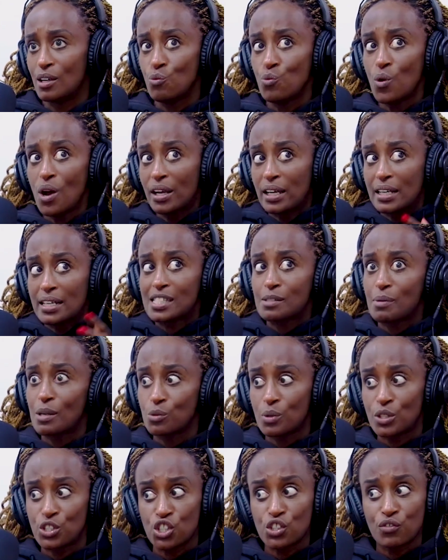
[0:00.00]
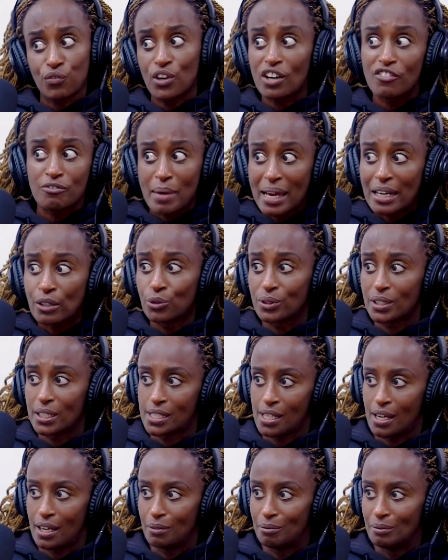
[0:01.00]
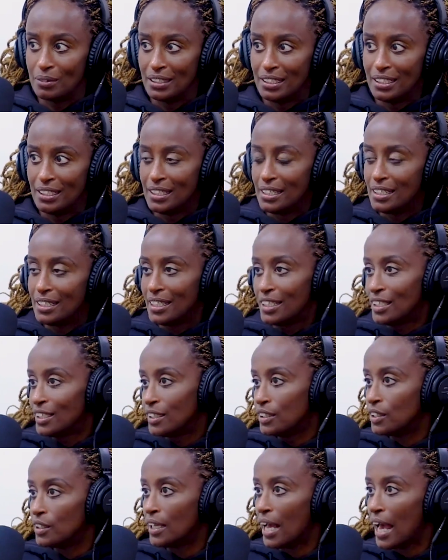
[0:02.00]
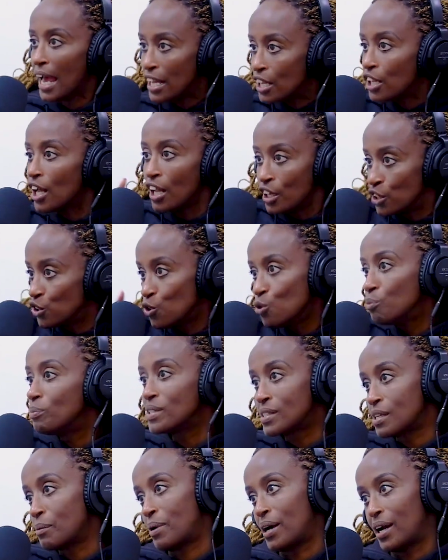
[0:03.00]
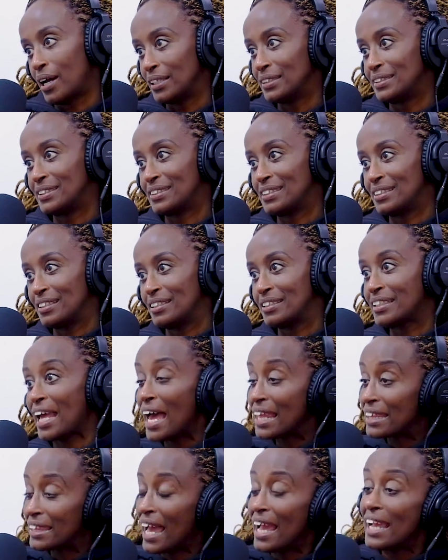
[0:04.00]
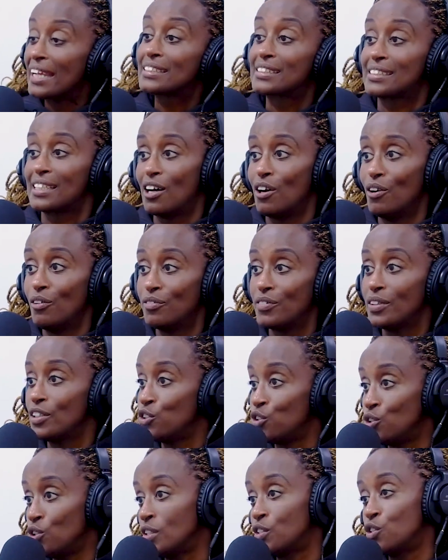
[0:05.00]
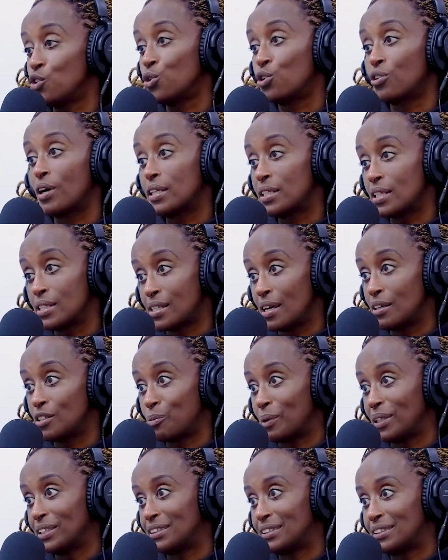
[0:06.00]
in working in a space which is just full of men all the time? And you'll be surprised. That itself is you creating a safe space.